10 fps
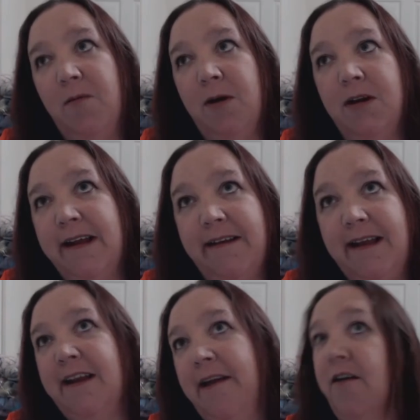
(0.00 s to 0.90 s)
I want to get
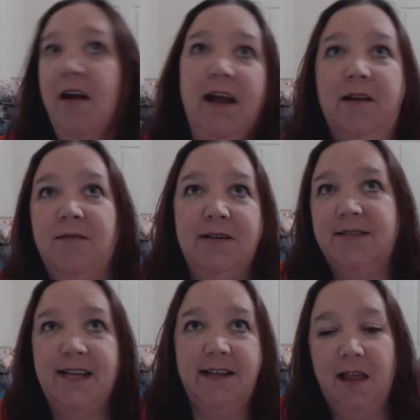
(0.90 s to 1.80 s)
out of here. I don't want to
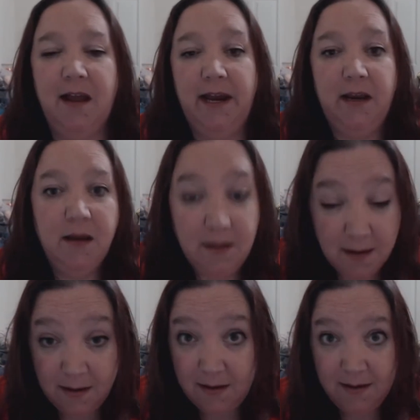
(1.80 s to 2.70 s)
stay in line.
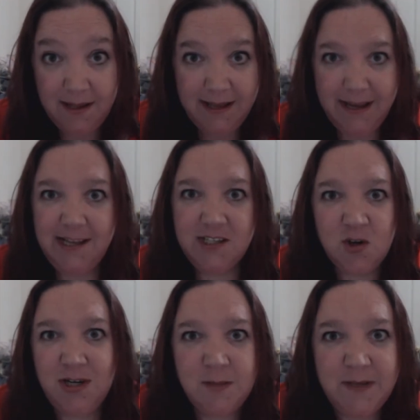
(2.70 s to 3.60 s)
It's
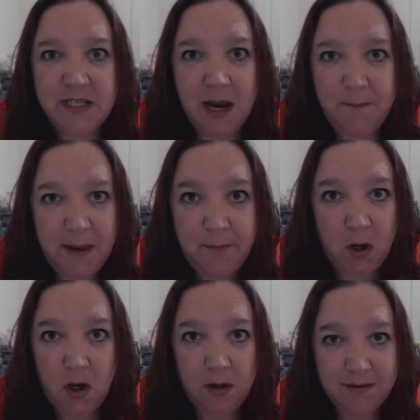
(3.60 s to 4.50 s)
Christmas time,
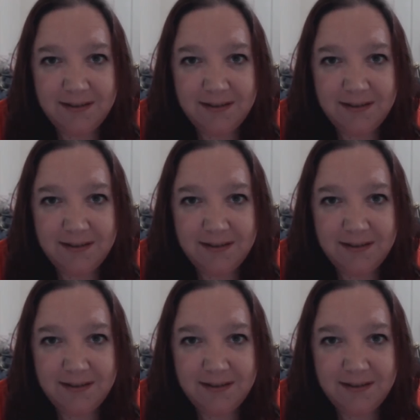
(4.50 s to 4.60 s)
people.